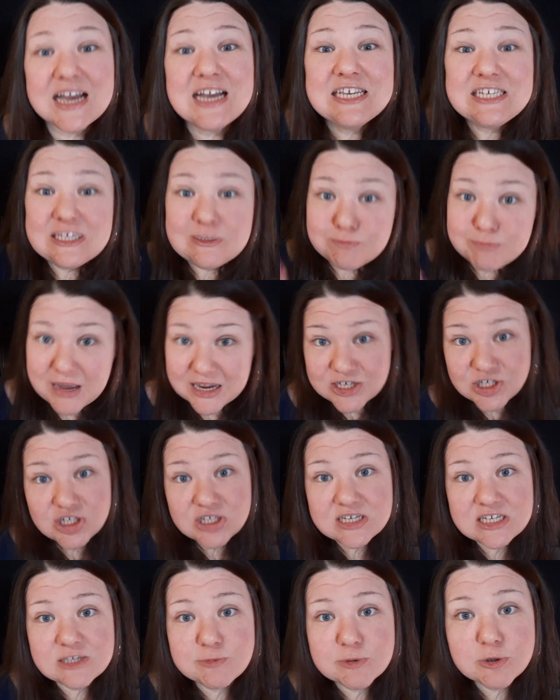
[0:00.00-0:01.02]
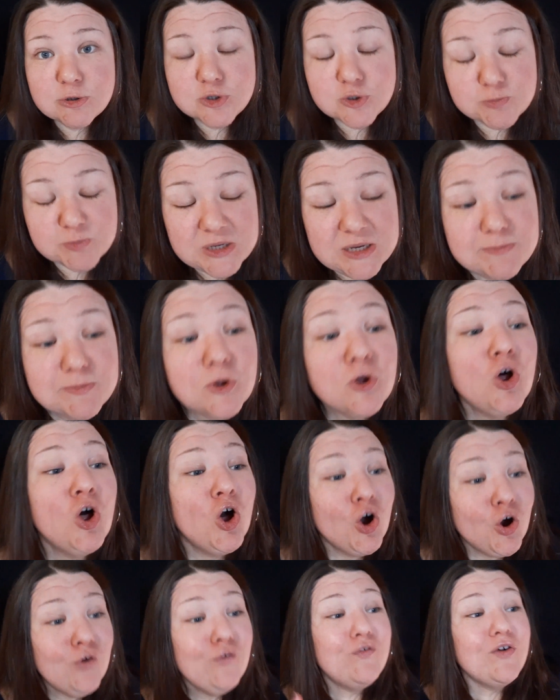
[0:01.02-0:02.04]
especially spiritual people
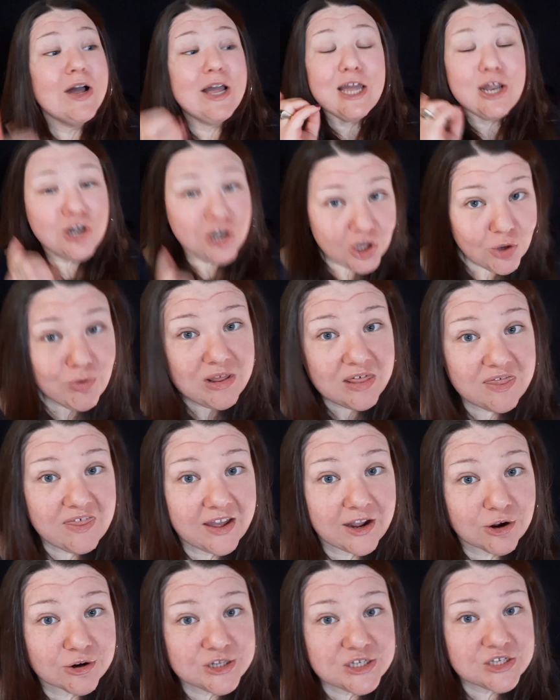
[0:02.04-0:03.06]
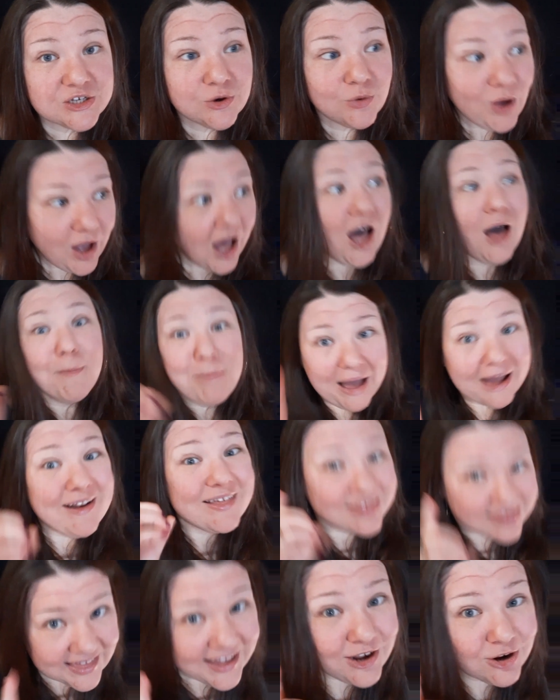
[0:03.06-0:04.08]
who fucking knew a thing or two about a
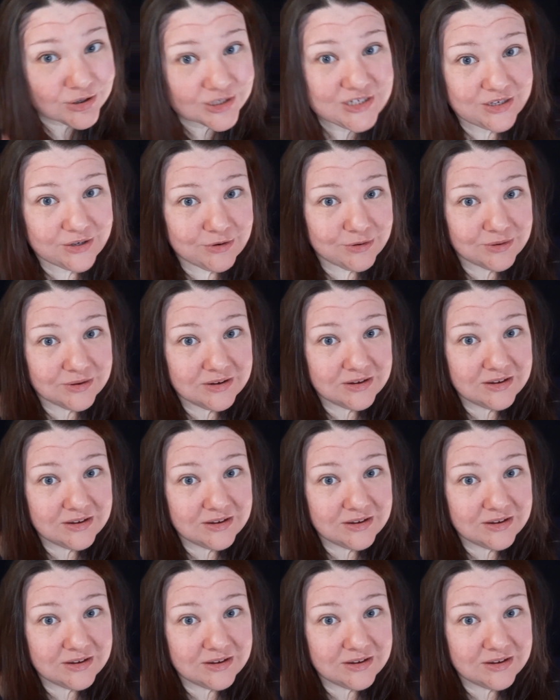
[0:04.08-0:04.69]
thing or two.